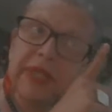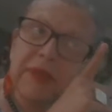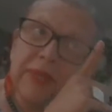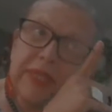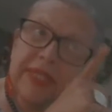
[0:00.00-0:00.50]

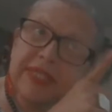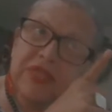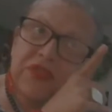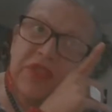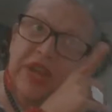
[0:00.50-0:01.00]
But this
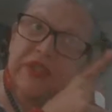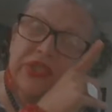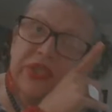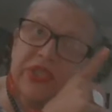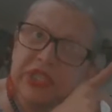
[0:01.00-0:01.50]
is very
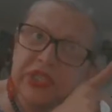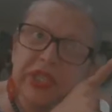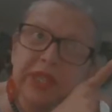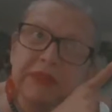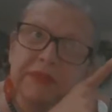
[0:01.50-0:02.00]

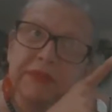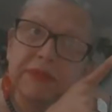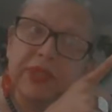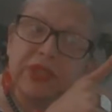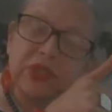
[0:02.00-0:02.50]
strategic.
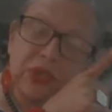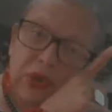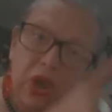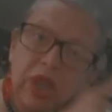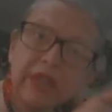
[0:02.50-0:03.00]
To
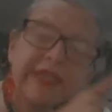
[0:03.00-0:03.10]
call it a